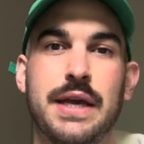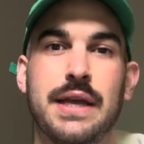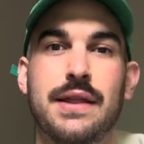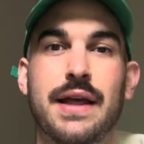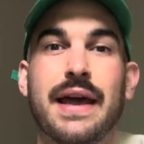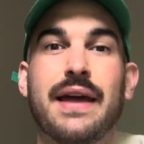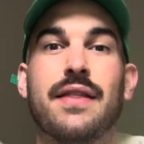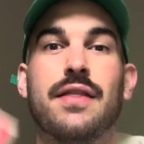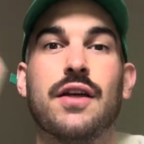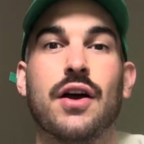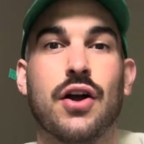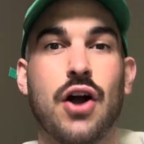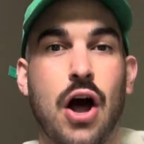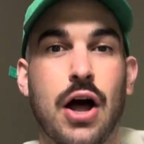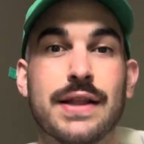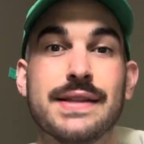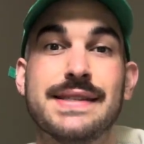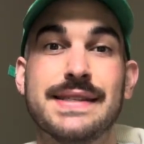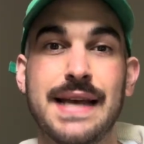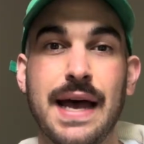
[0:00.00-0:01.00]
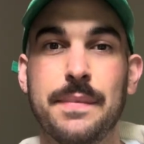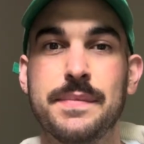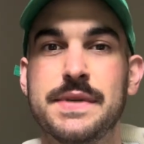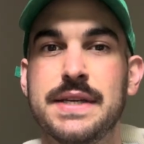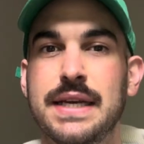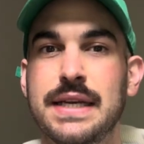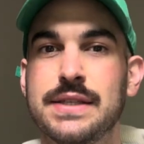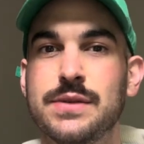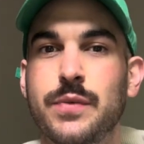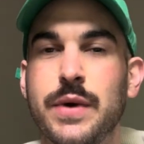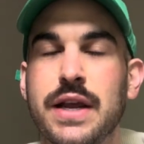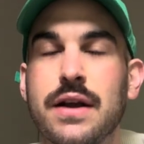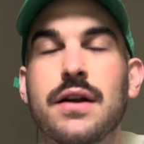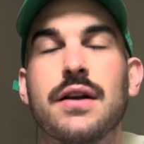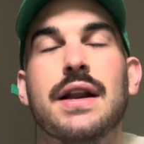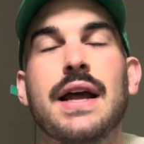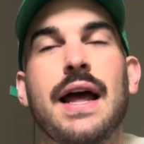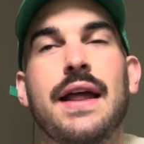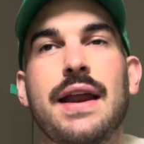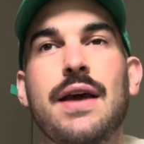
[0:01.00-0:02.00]
Like the concept is
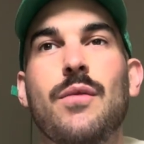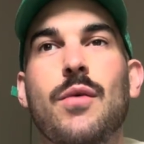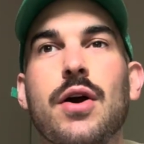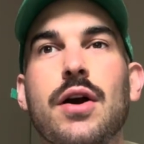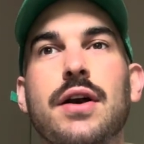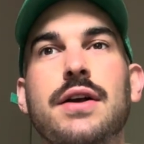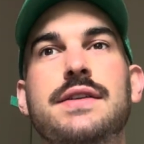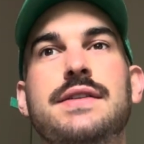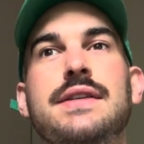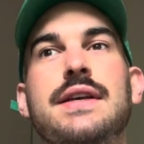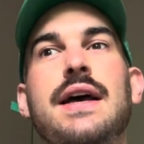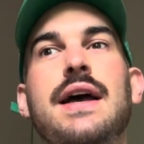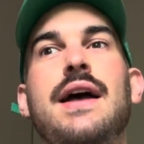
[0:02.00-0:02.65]
weird and it works,